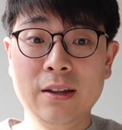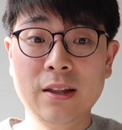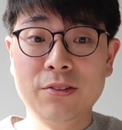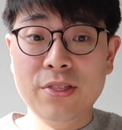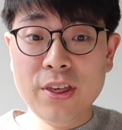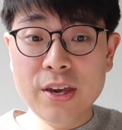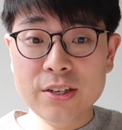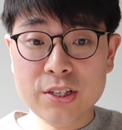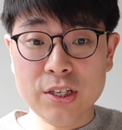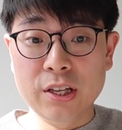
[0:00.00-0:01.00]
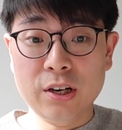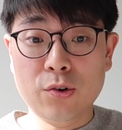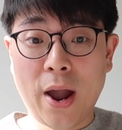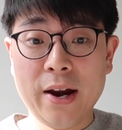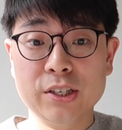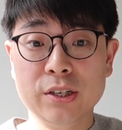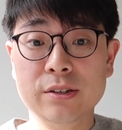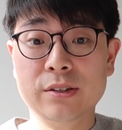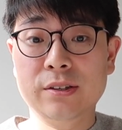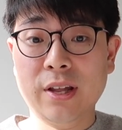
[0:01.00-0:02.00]
Now, these
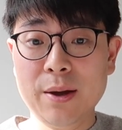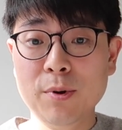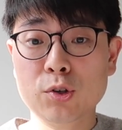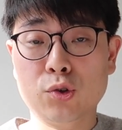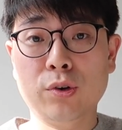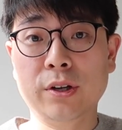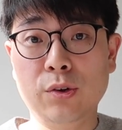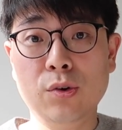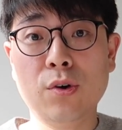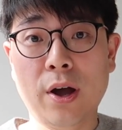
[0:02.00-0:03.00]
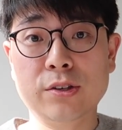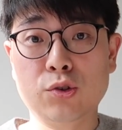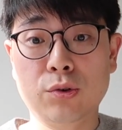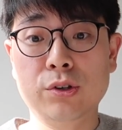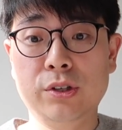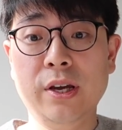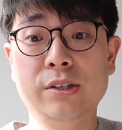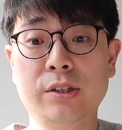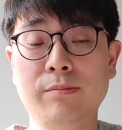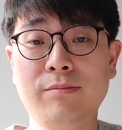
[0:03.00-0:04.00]
interactions demonstrate US
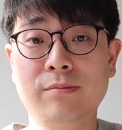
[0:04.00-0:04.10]
jurisdiction.